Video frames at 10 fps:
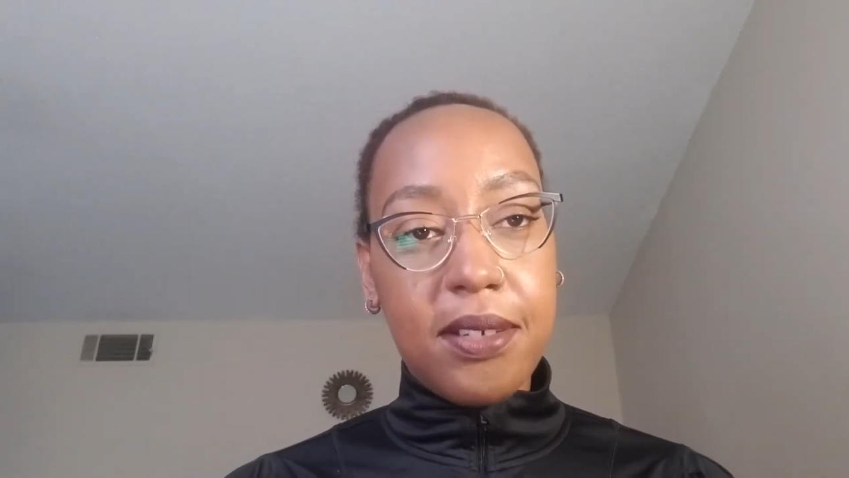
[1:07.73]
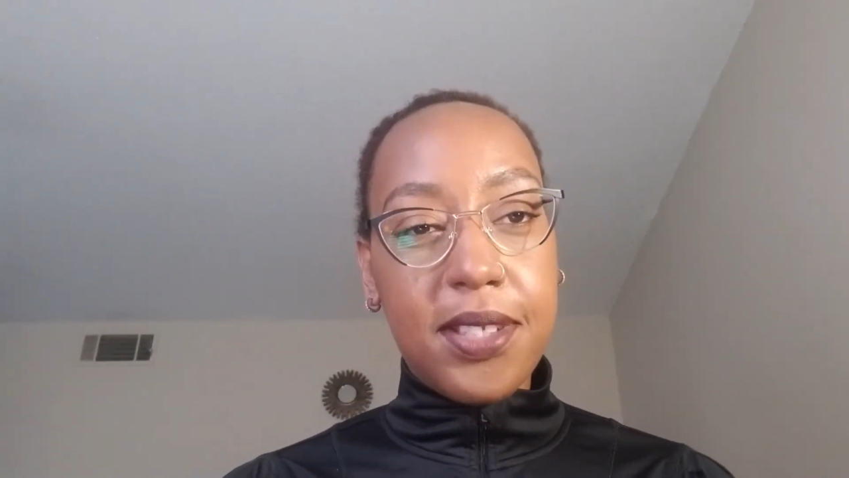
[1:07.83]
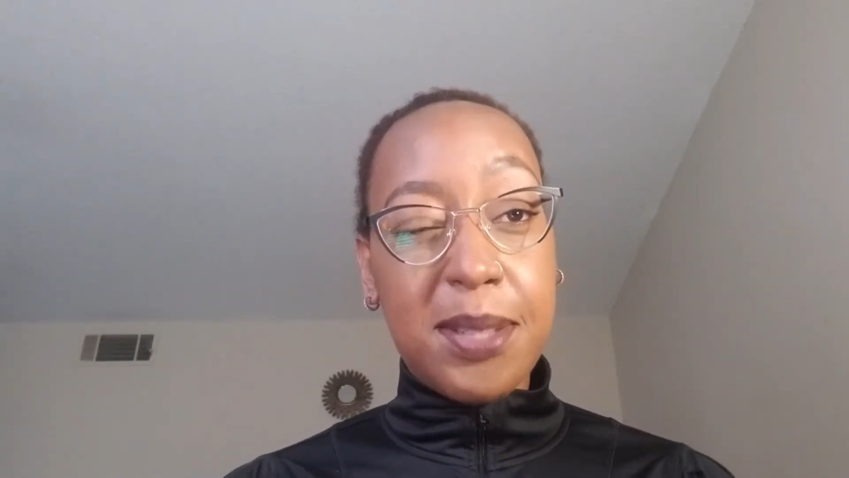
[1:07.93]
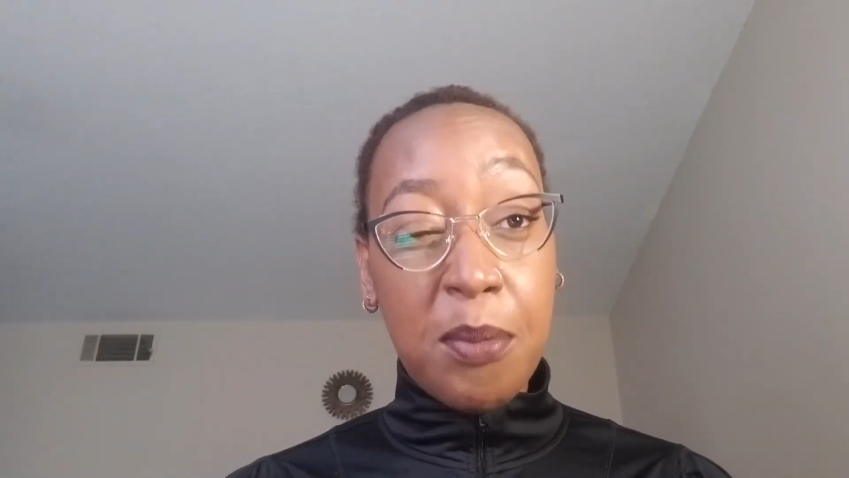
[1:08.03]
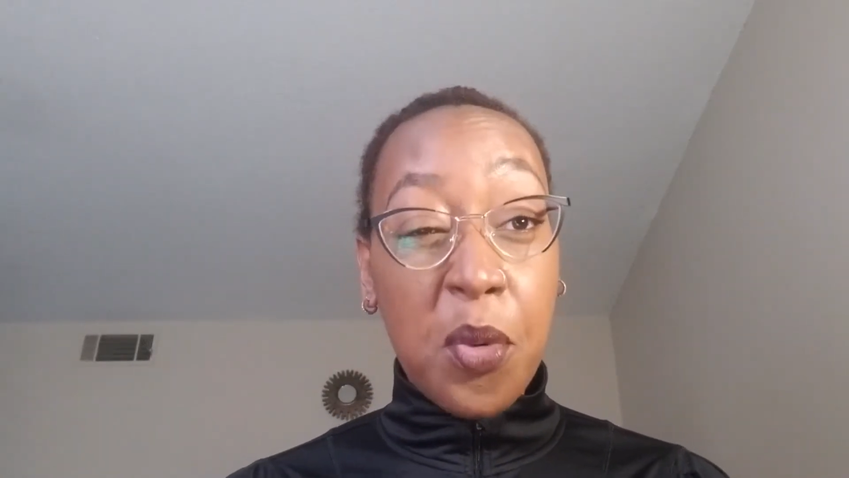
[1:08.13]

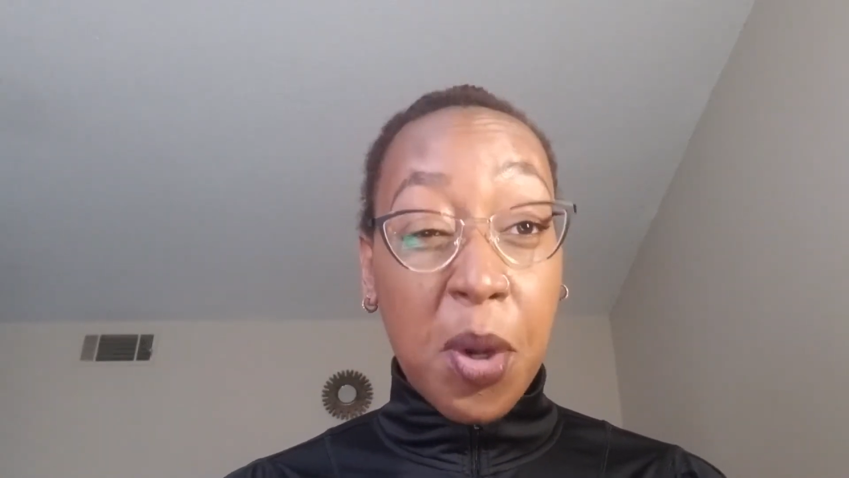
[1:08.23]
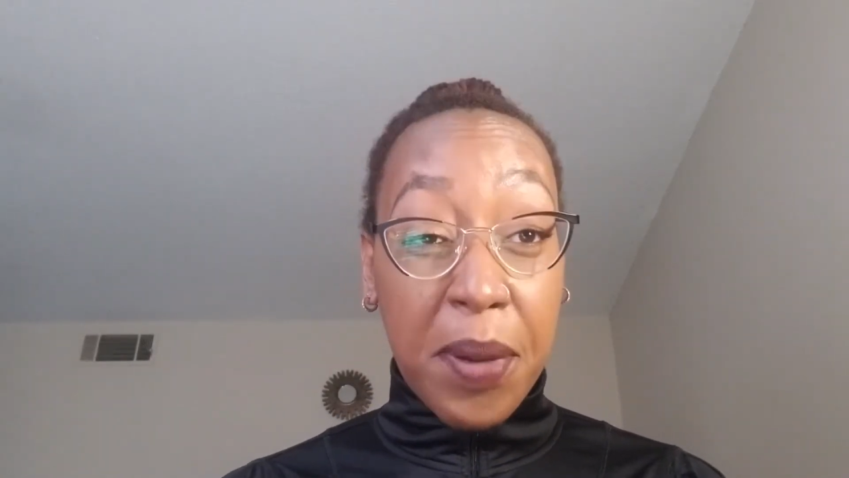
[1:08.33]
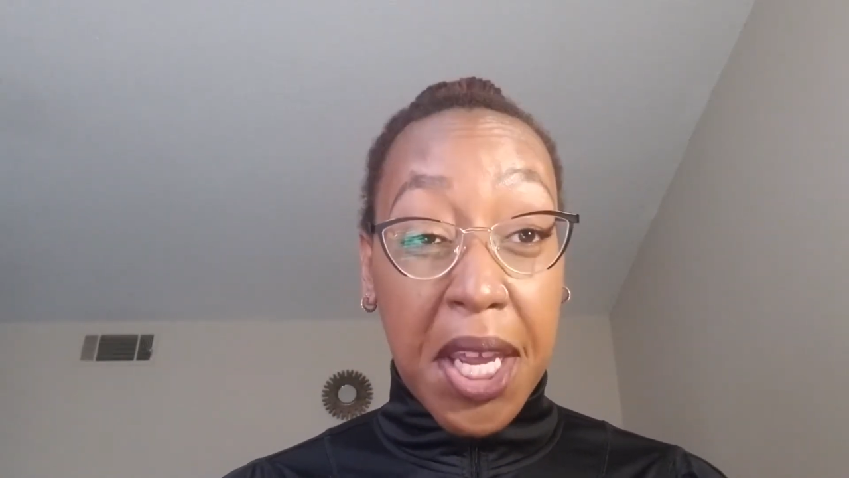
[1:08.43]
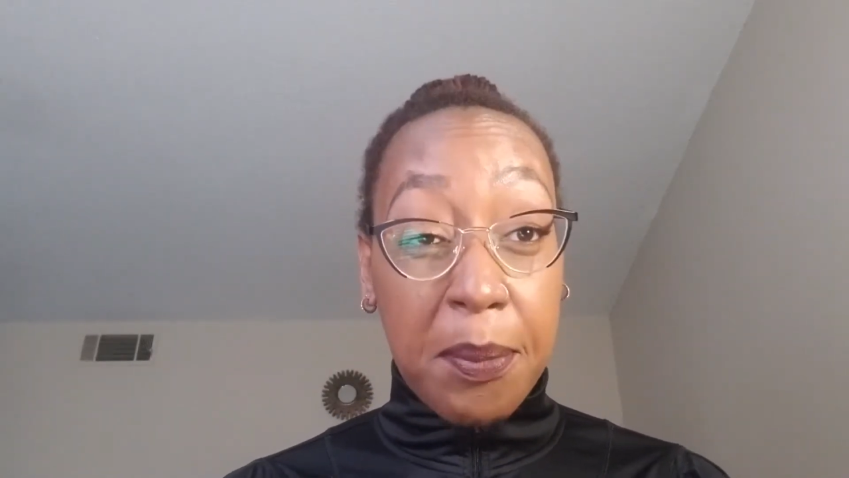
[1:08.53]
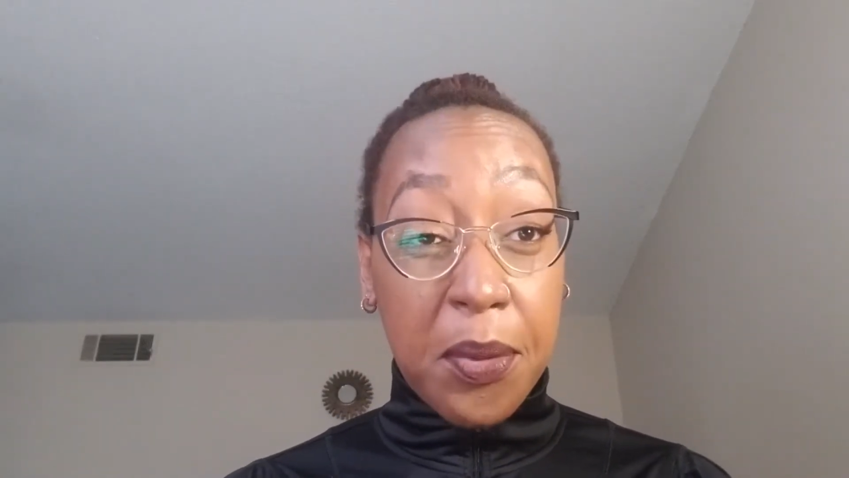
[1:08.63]
more
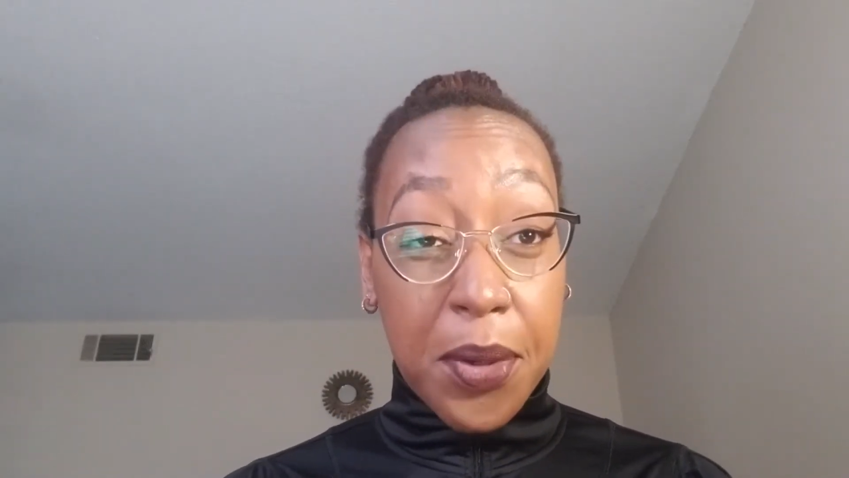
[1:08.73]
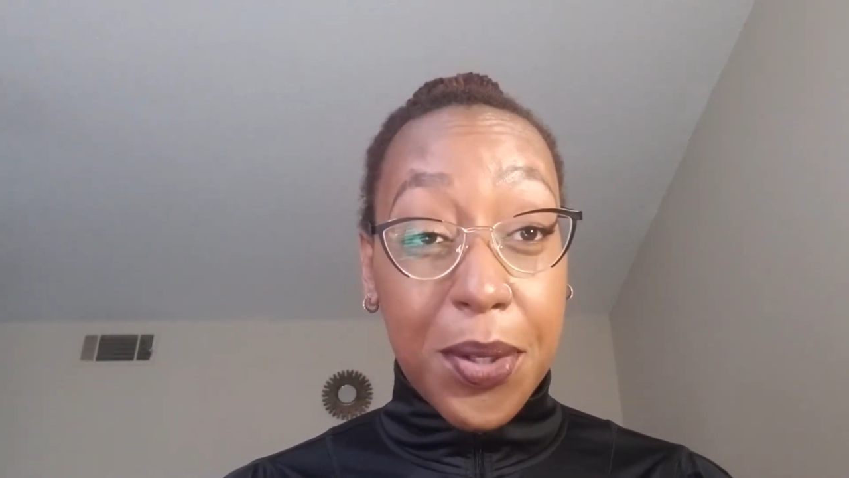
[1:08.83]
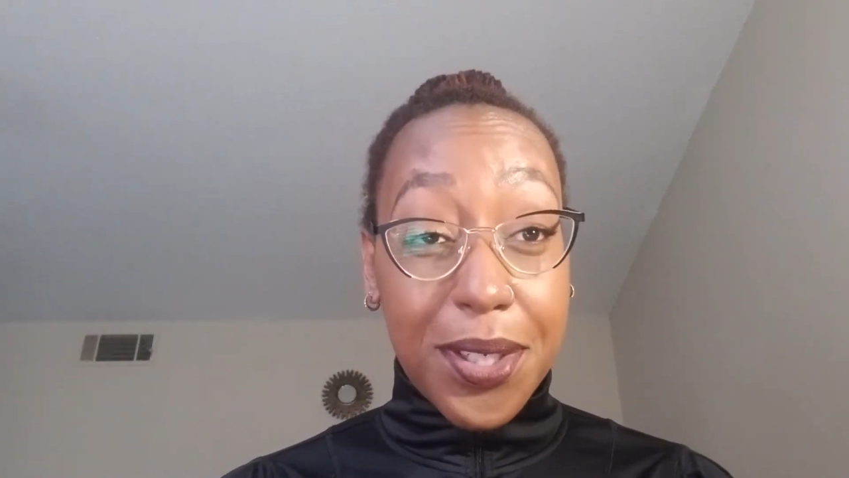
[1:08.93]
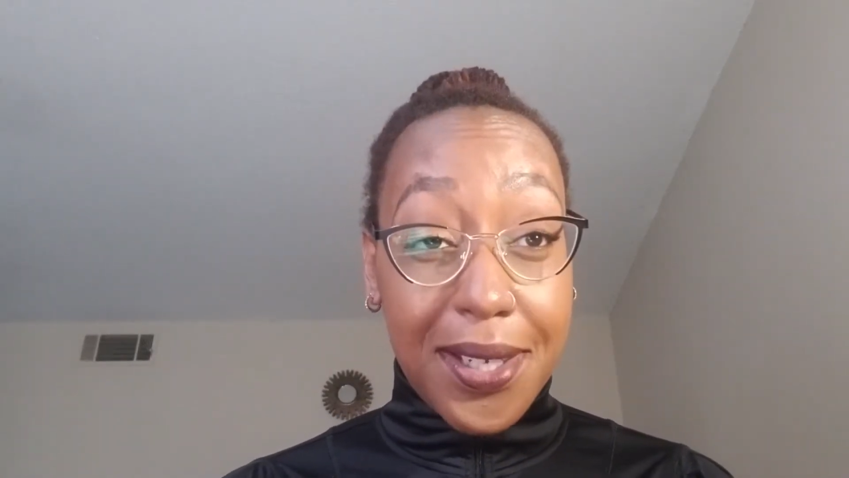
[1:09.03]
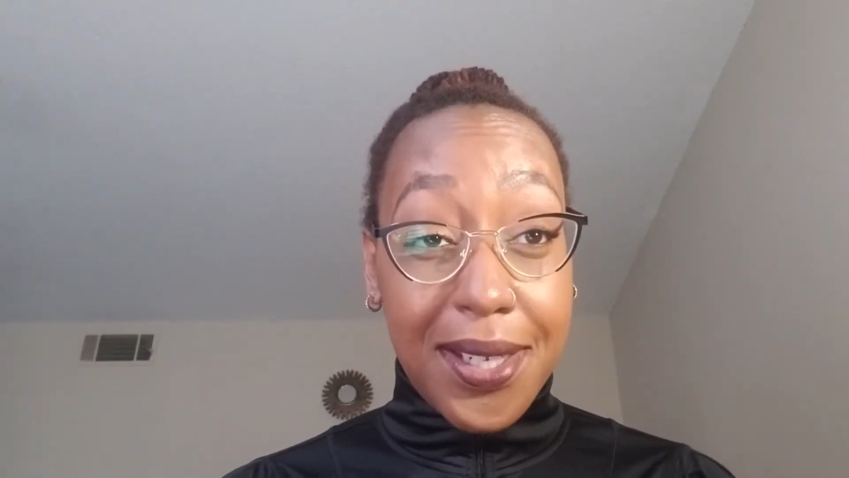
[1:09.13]

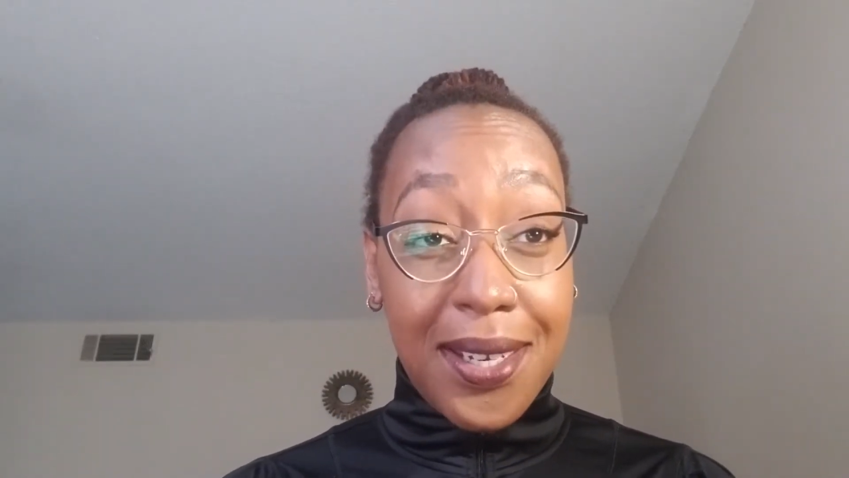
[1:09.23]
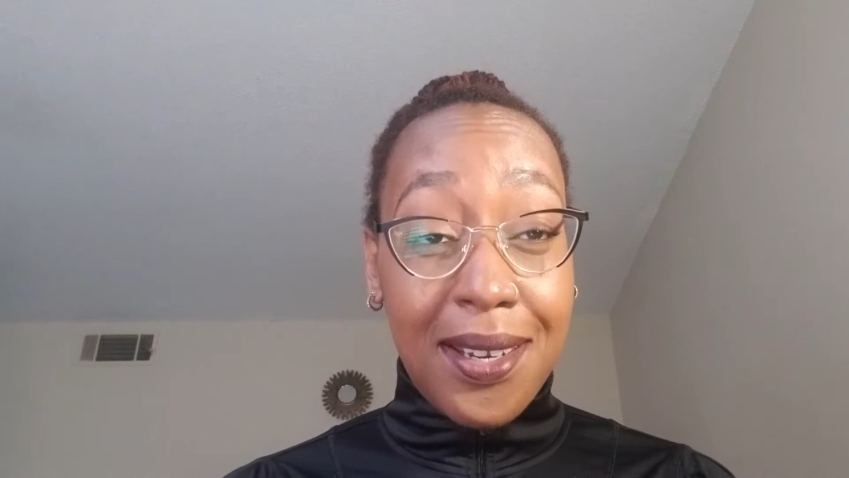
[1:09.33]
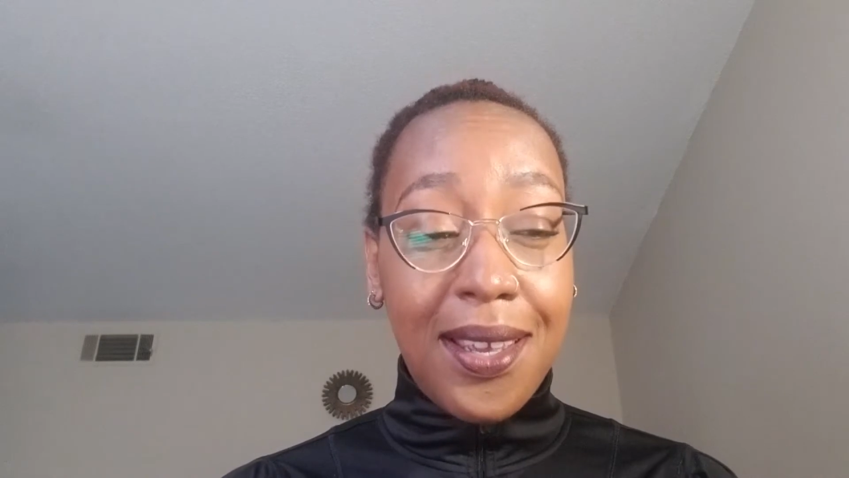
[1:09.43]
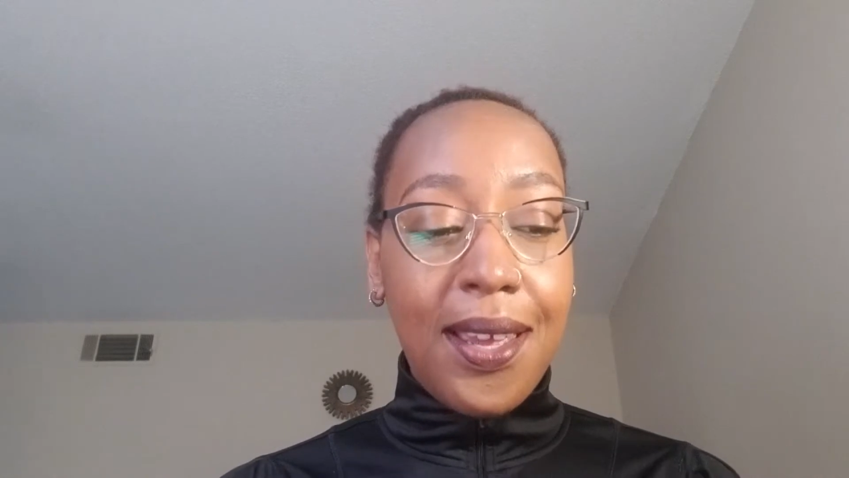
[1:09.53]
paperwork done.